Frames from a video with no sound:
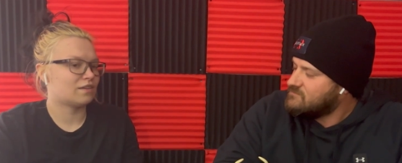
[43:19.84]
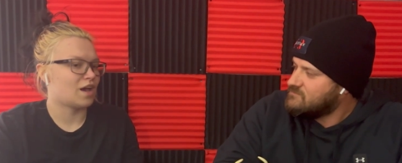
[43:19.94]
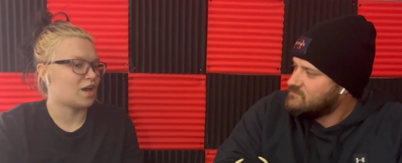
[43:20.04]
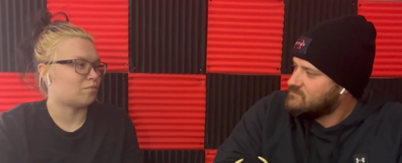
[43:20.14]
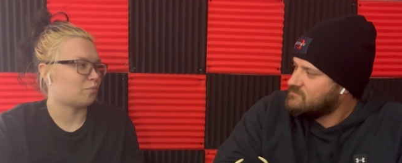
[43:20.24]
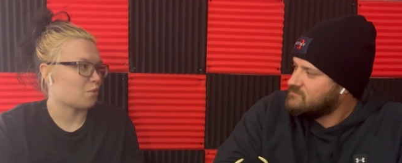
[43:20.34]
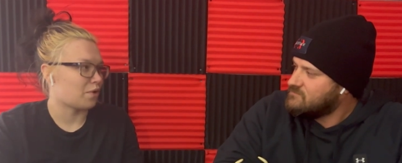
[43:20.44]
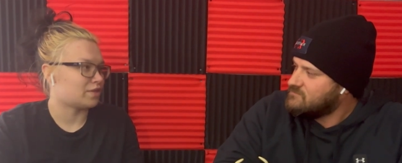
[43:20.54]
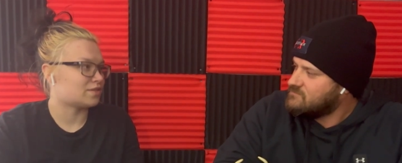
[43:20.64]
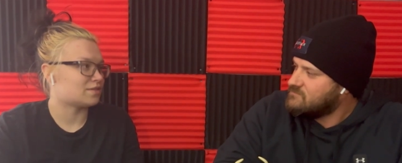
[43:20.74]
Speaker 1: um
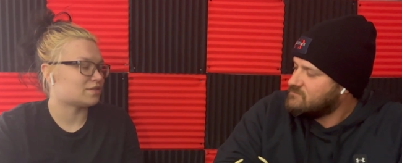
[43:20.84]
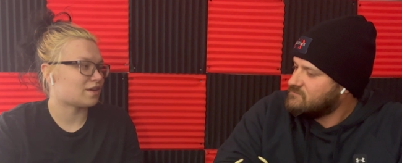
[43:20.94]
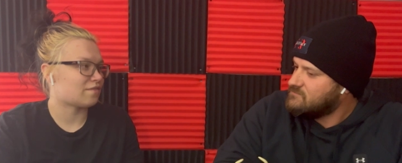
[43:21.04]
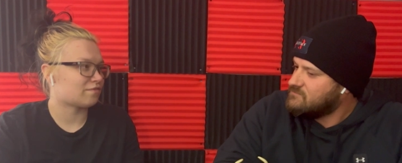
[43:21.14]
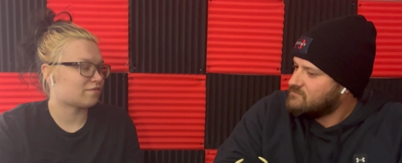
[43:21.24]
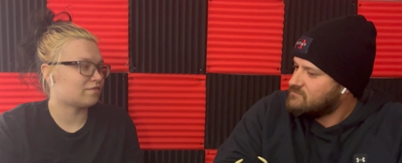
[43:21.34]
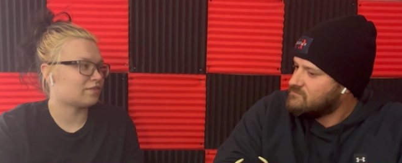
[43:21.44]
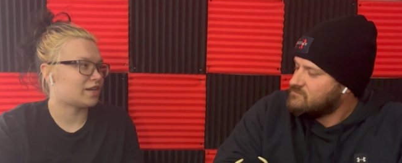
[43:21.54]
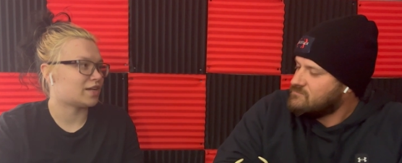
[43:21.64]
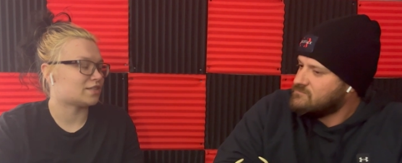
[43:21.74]
points and stuff
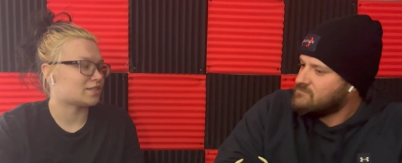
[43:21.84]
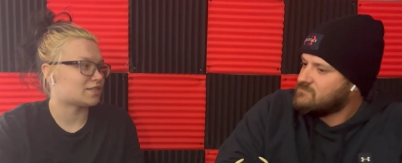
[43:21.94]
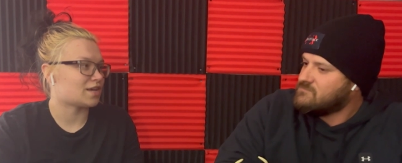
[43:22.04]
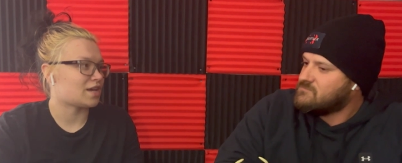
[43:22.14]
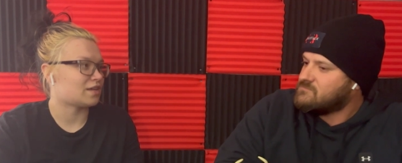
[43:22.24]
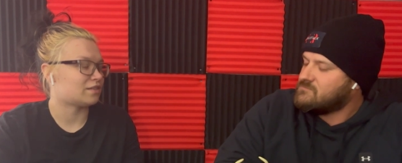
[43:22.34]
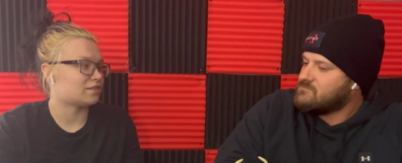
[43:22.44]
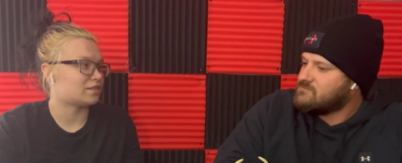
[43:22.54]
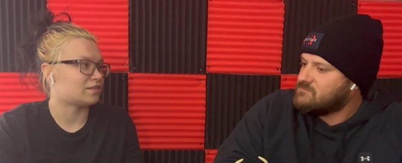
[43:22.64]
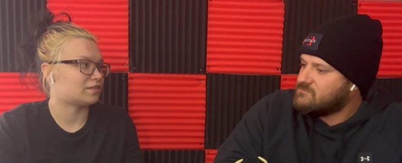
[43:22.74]
that he had to say
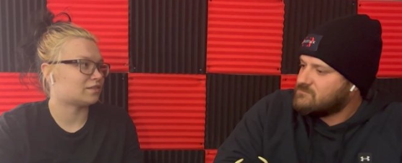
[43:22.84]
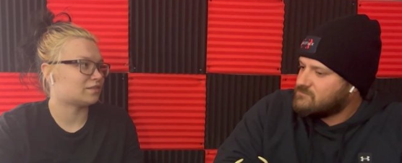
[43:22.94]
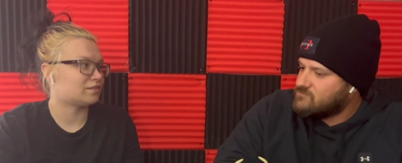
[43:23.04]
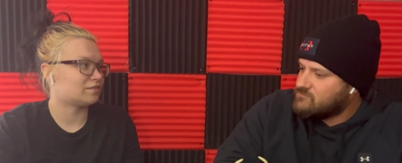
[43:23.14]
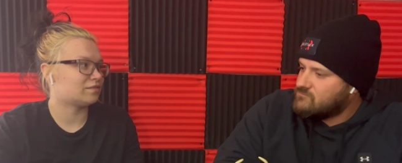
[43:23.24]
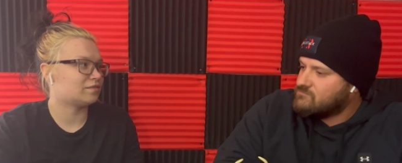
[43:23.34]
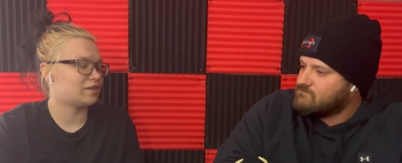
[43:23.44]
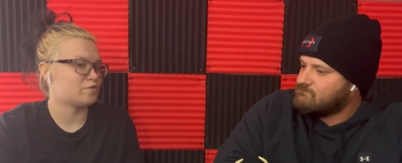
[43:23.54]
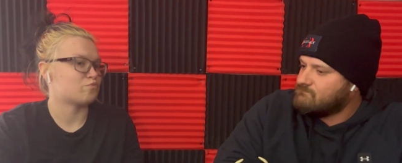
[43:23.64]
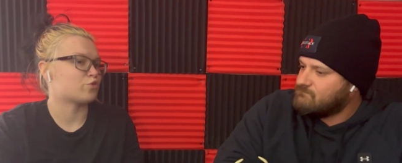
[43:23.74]
to
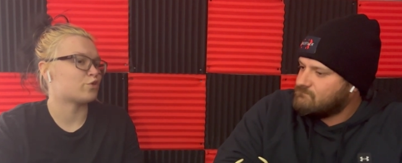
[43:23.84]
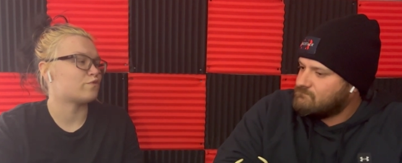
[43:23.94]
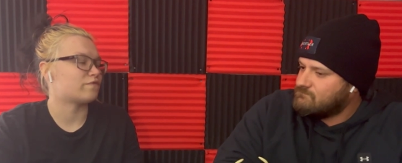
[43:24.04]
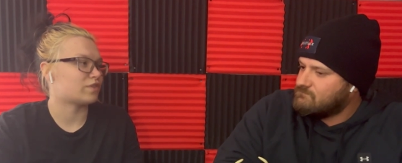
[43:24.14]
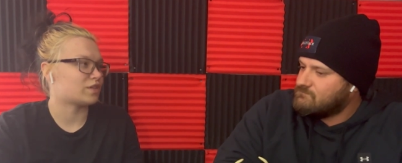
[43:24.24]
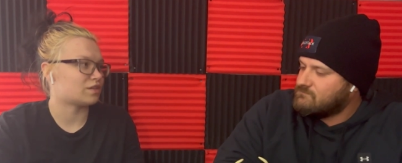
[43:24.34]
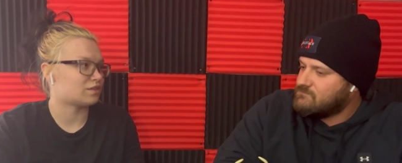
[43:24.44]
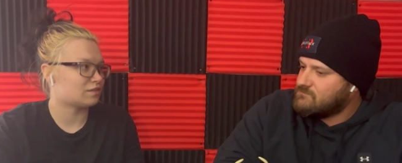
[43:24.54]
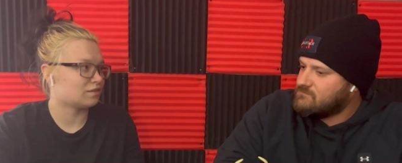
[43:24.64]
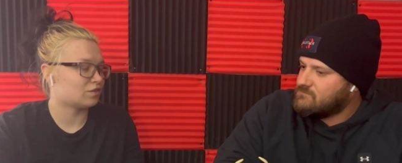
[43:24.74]
improve the
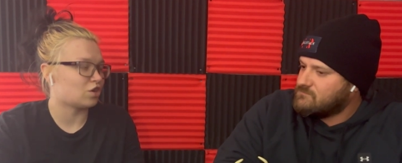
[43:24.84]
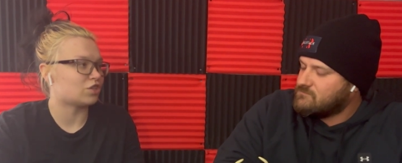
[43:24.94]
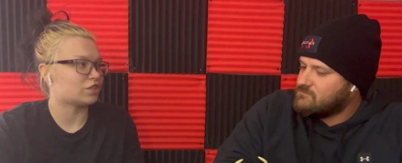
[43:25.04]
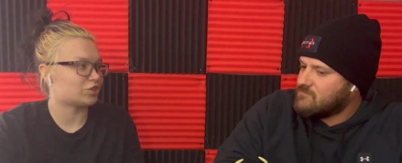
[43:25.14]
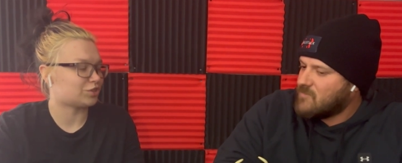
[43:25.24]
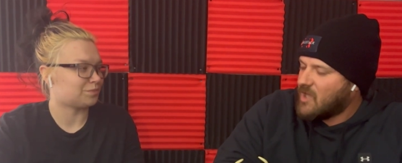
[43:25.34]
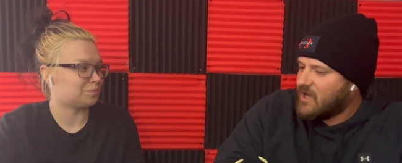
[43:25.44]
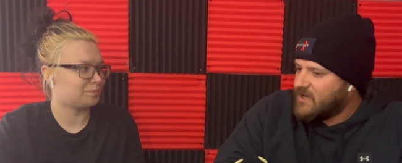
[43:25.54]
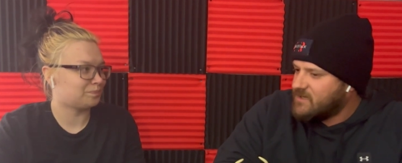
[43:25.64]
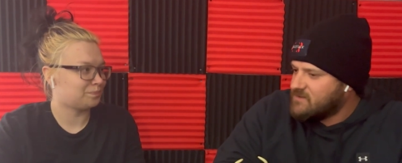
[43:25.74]
college?
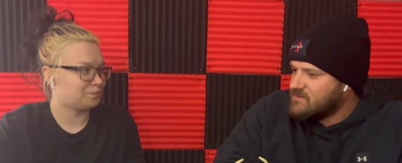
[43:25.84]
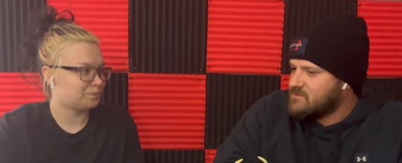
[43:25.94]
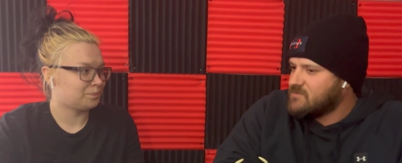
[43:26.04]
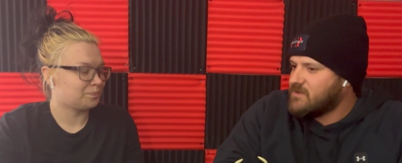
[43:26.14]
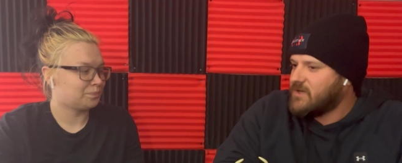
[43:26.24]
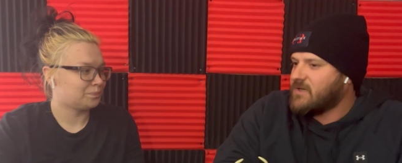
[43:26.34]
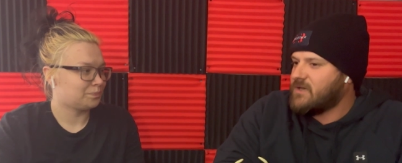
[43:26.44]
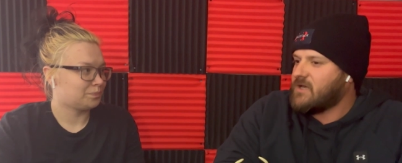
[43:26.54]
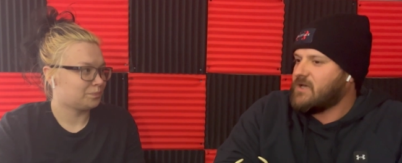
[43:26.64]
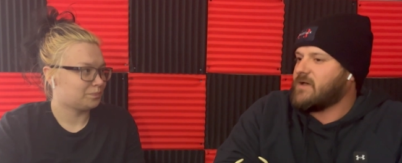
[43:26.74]
Speaker 2: I
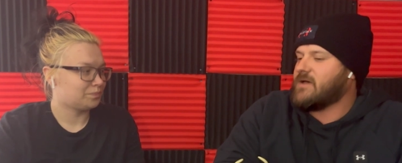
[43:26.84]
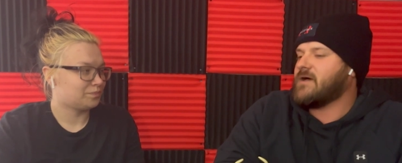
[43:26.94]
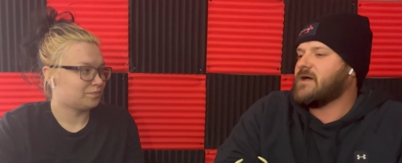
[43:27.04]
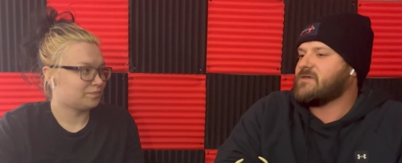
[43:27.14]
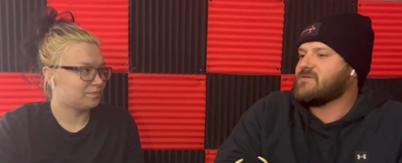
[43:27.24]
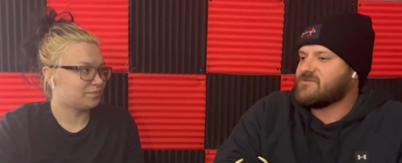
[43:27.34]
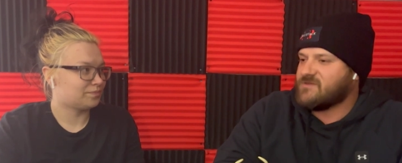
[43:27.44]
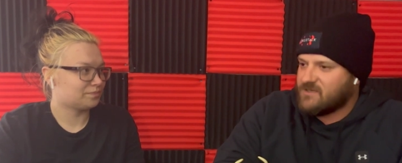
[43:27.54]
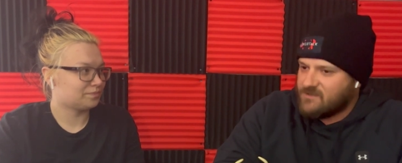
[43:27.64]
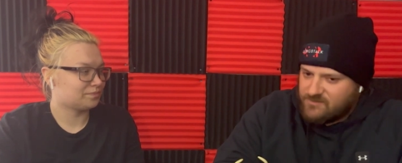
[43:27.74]
I
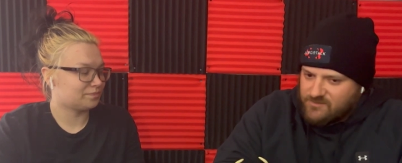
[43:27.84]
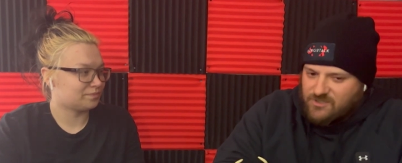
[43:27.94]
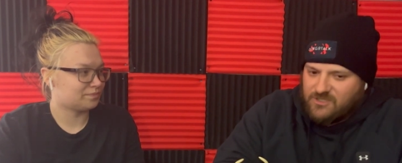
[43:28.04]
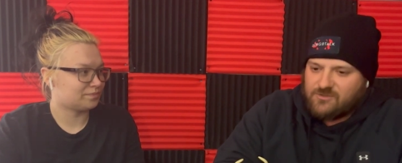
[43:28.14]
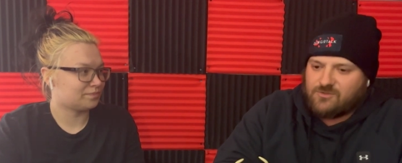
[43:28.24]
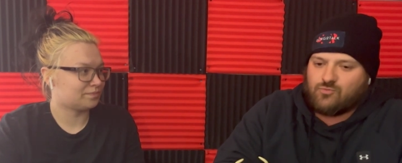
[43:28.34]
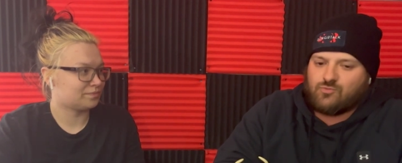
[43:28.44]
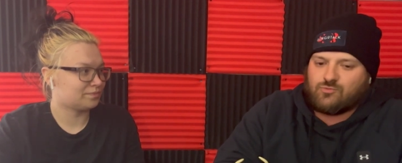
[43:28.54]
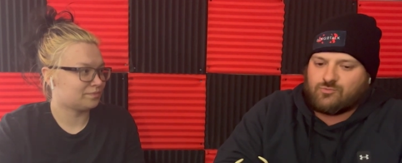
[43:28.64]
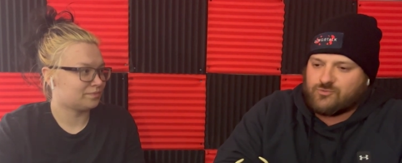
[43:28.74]
think that
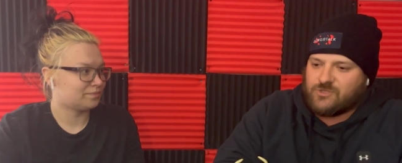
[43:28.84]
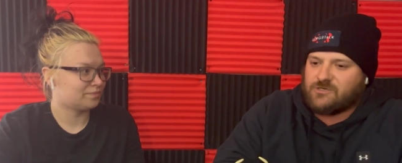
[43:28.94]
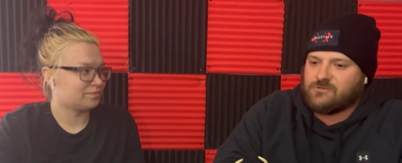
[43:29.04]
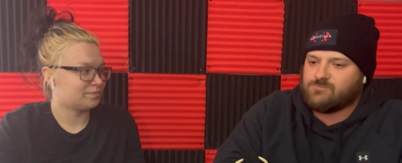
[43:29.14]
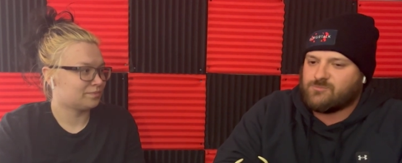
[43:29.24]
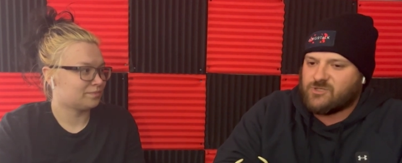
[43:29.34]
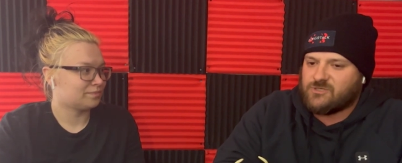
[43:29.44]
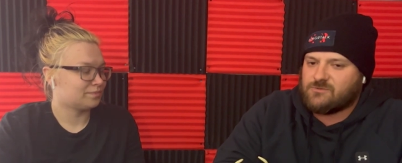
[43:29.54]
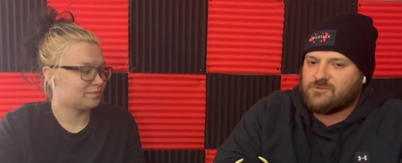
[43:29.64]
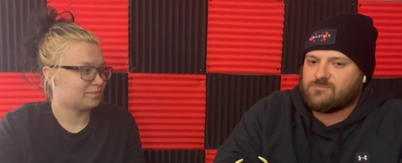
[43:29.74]

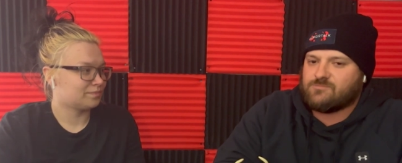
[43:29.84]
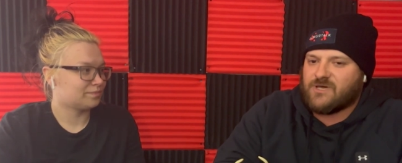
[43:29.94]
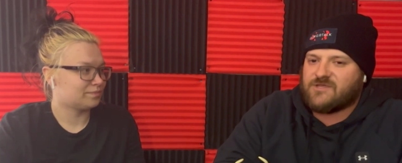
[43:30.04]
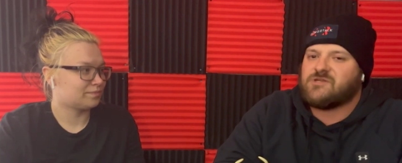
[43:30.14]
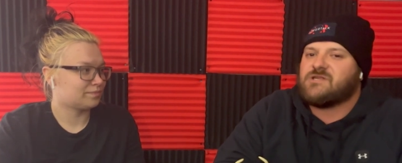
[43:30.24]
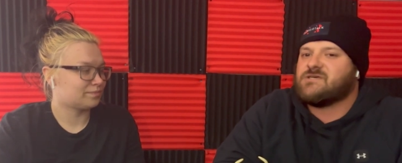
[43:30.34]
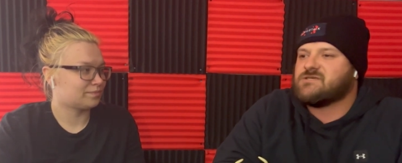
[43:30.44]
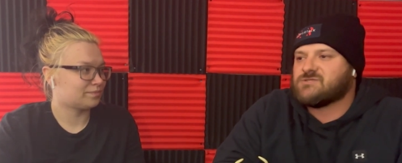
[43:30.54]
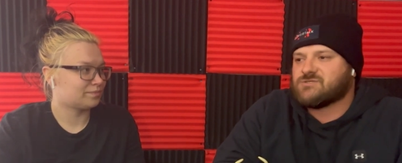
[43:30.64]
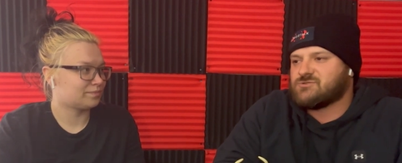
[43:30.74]
they're Bethany
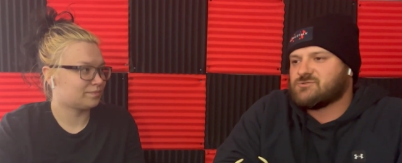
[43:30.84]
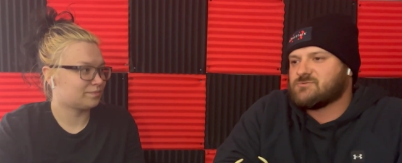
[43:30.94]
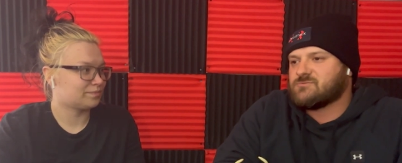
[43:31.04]
is